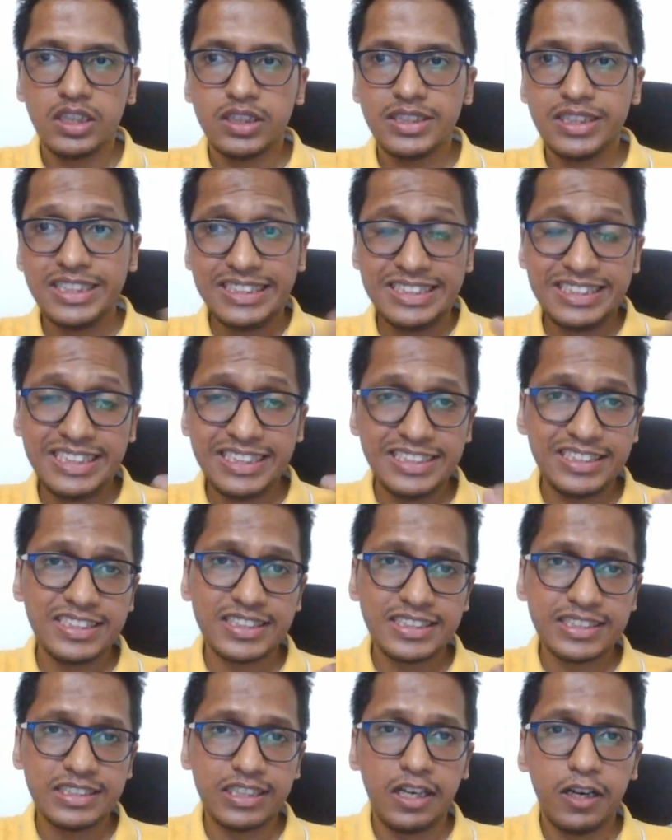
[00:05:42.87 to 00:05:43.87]
This
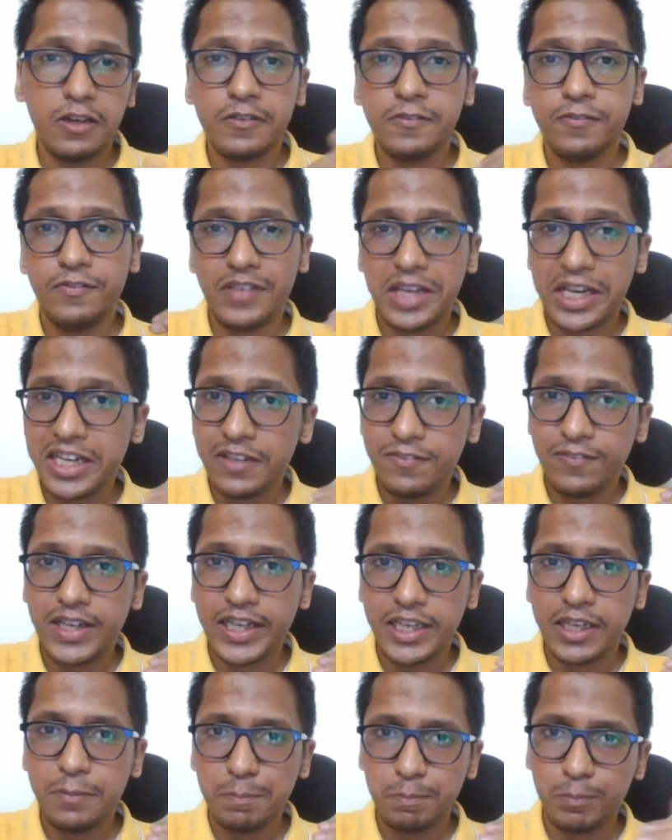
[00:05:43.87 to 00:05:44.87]
teaches a very,
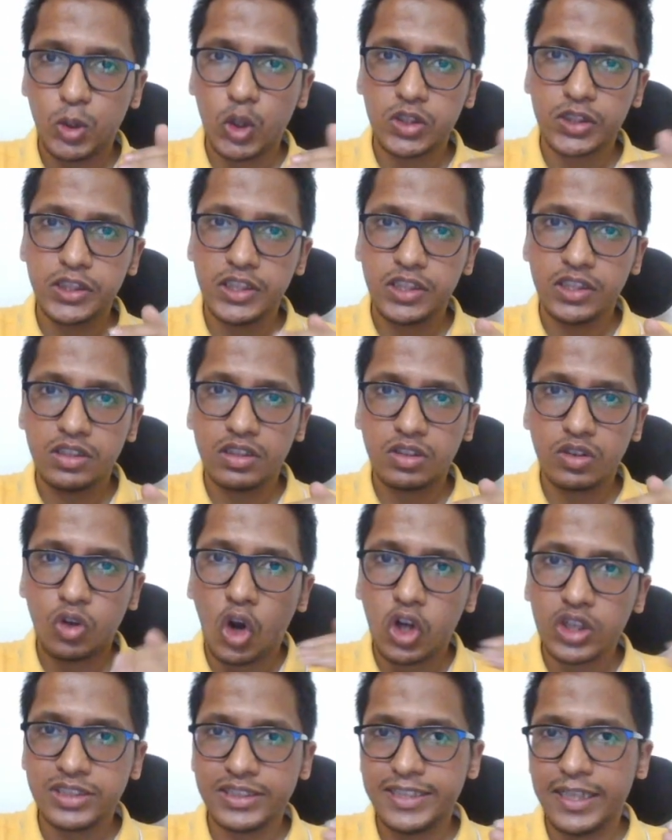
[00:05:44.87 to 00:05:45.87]
very important
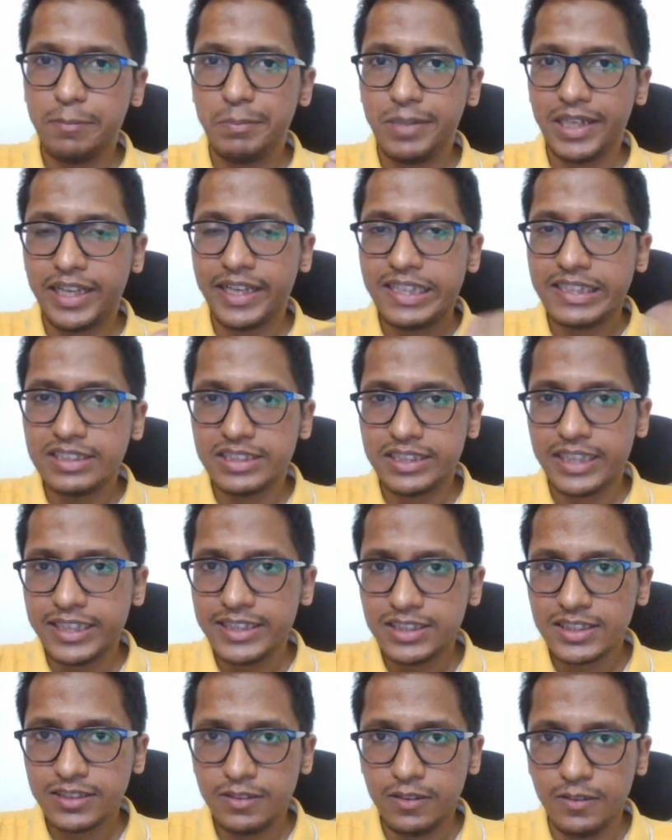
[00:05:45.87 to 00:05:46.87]
concept in
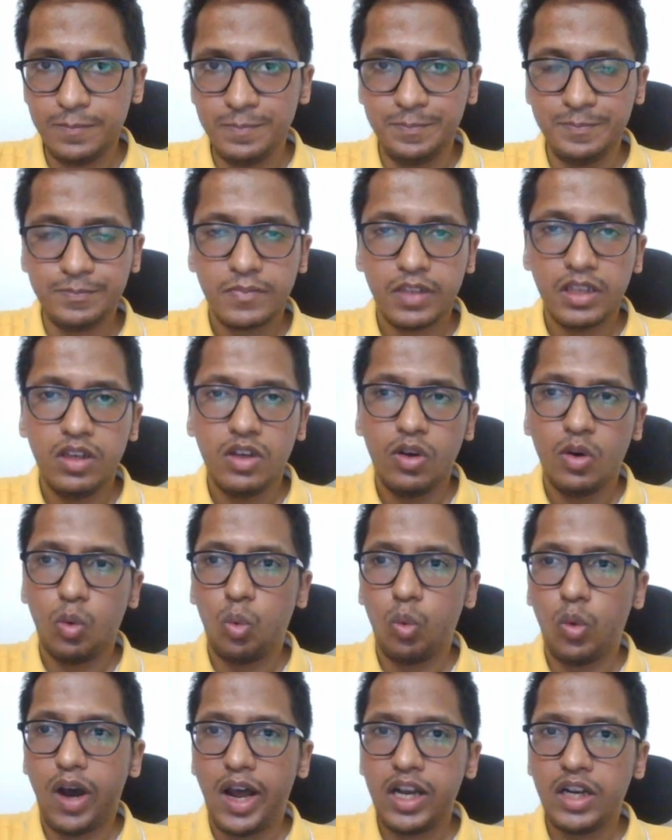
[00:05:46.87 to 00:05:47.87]
chess,
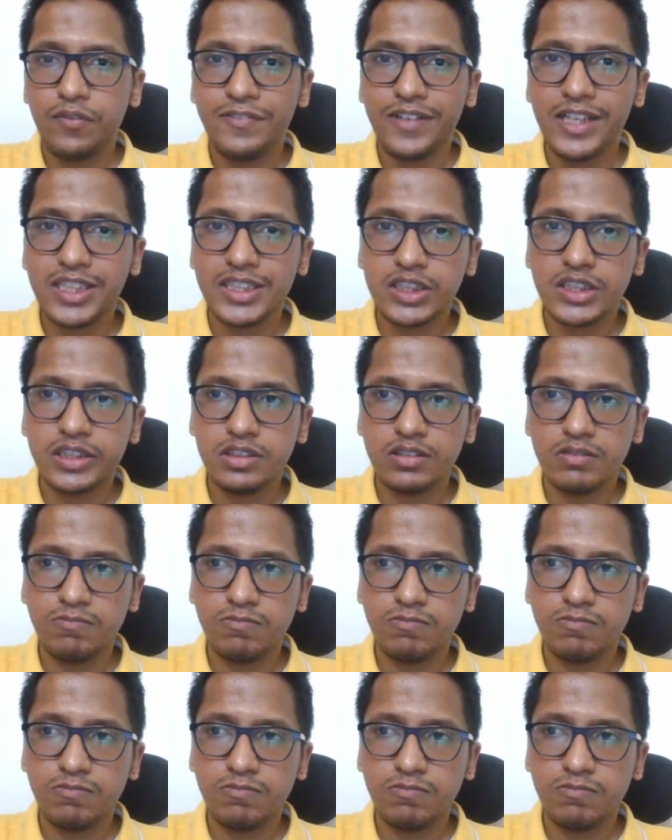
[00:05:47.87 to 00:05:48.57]
one which